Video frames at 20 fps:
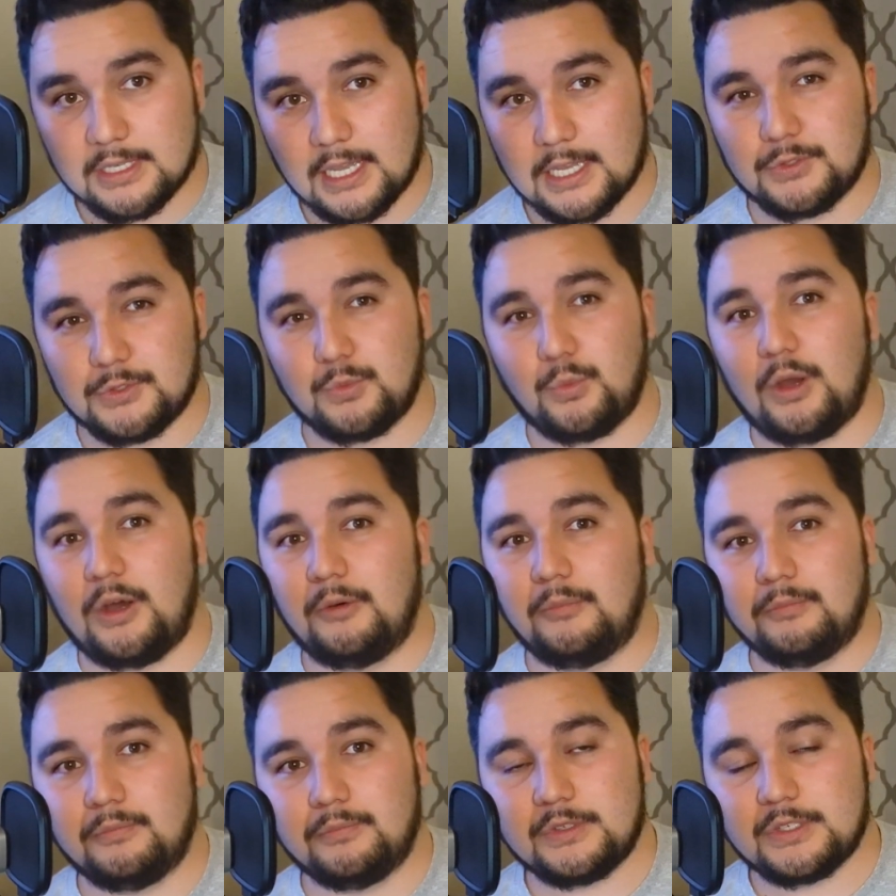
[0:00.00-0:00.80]
as
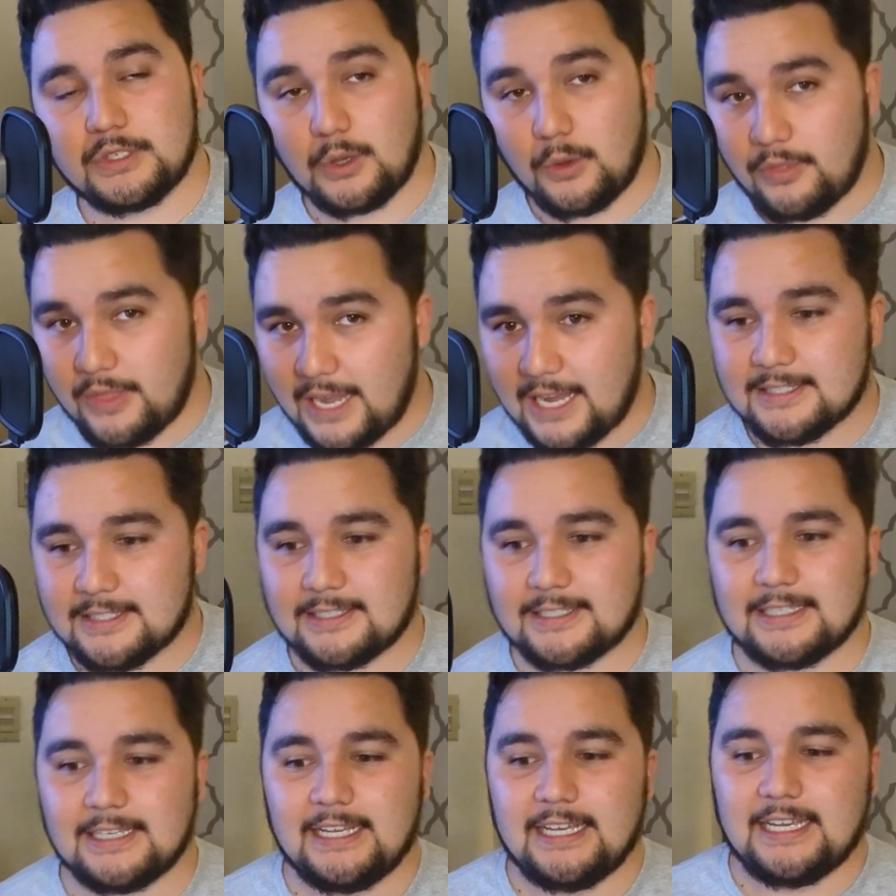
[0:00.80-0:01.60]
well. So
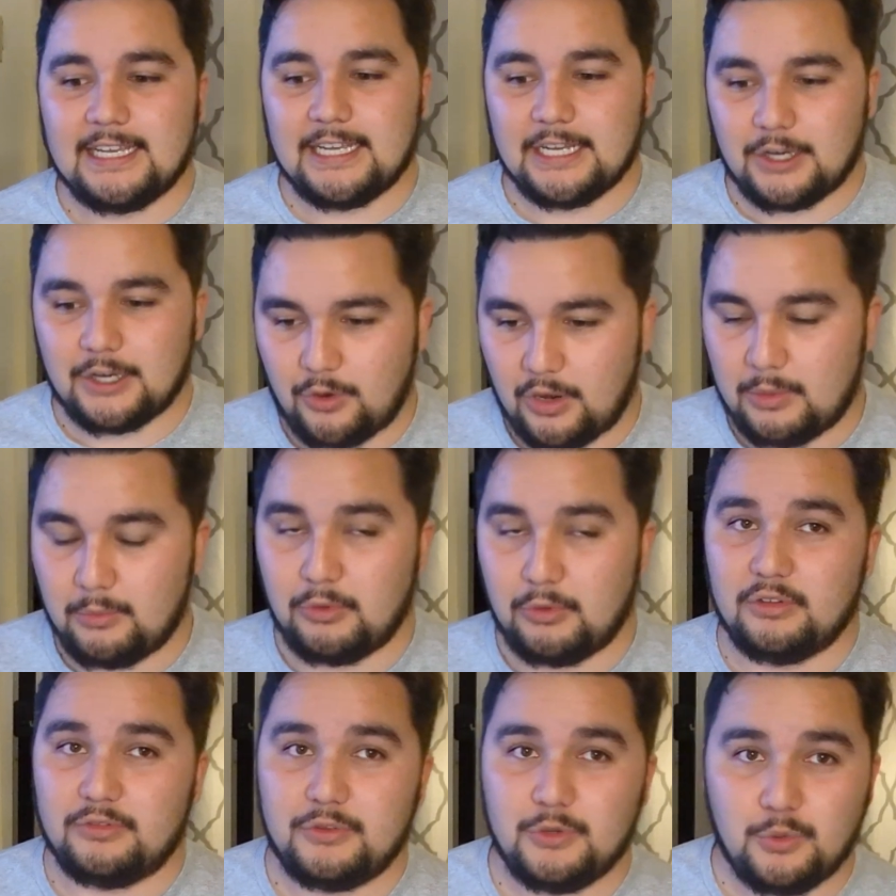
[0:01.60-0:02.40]
that's
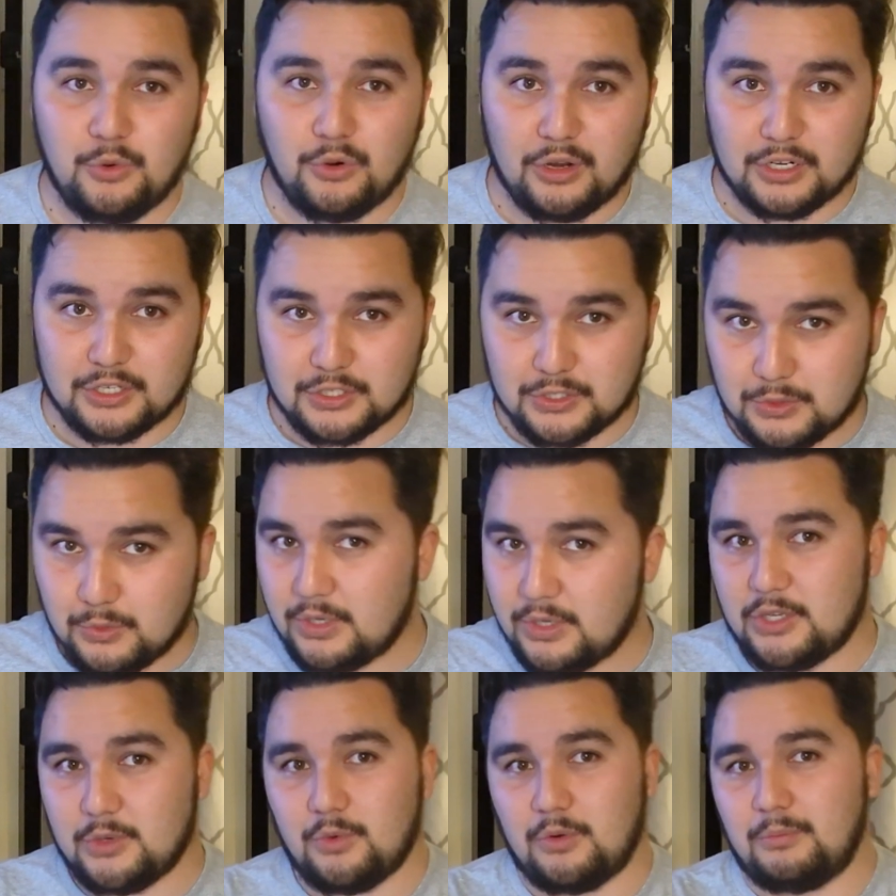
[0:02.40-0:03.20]
incredible. If you were a
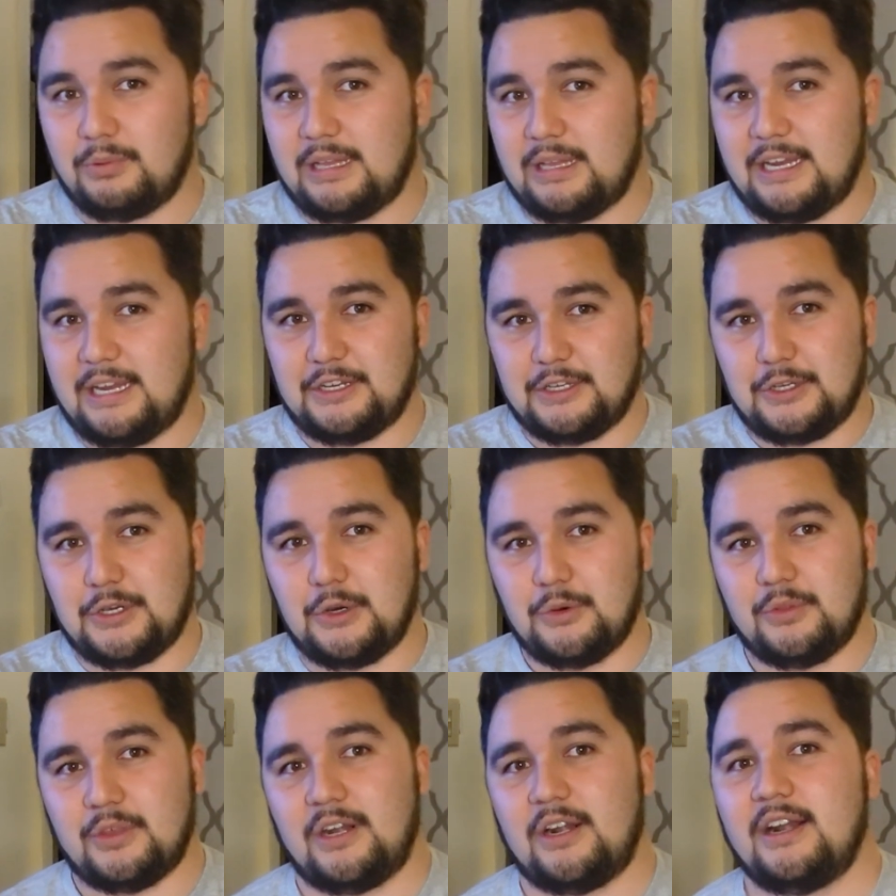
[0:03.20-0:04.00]
student, you were planning to
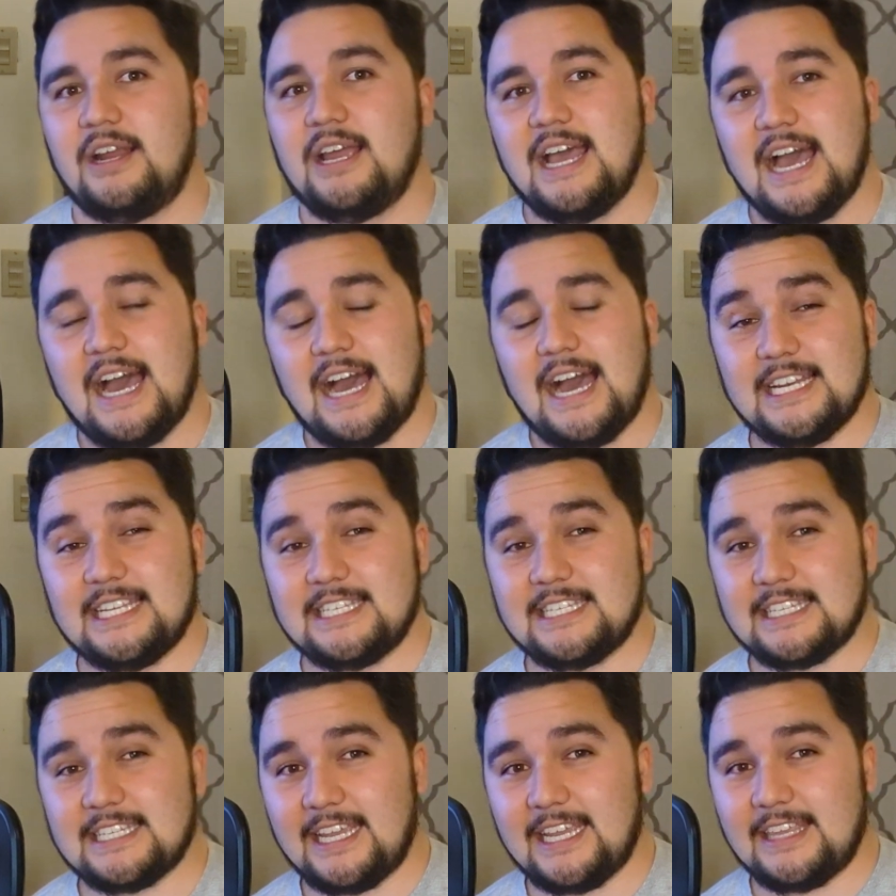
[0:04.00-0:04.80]
go there, I'd
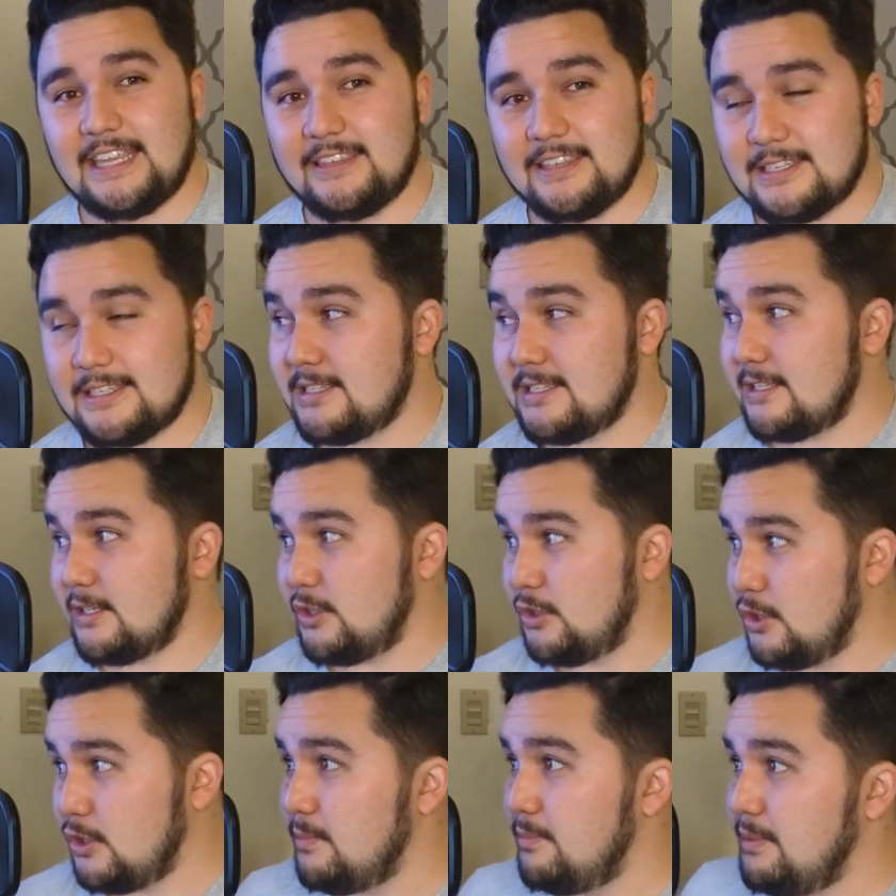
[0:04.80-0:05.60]
say this
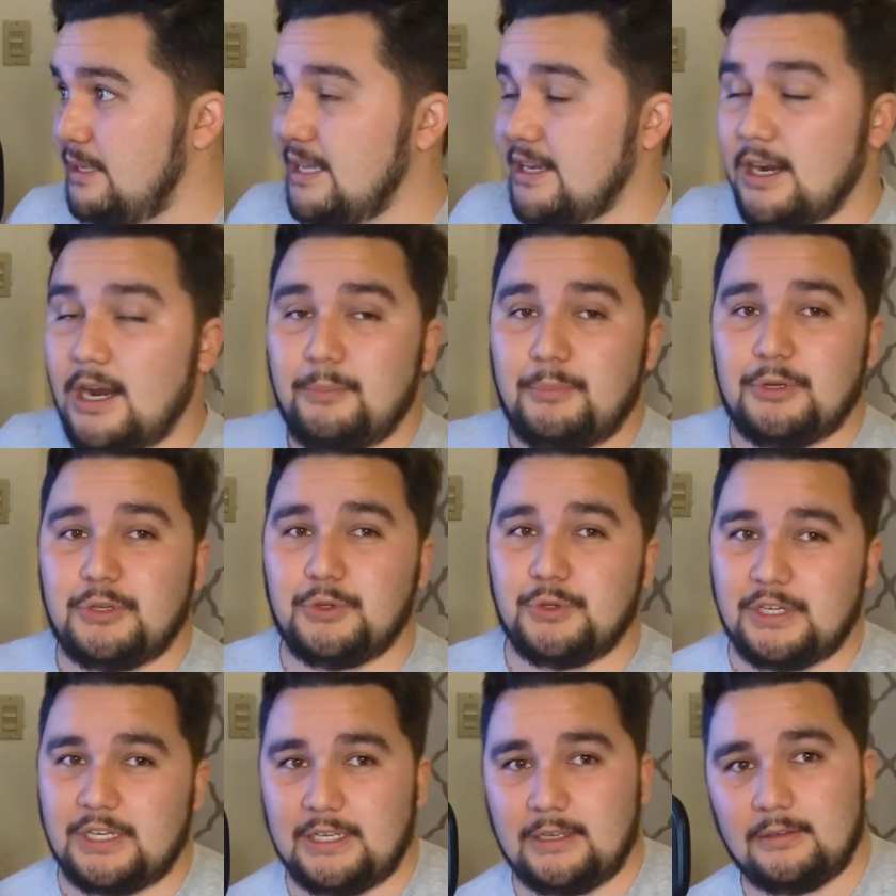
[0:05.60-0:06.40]
could be an opportunity.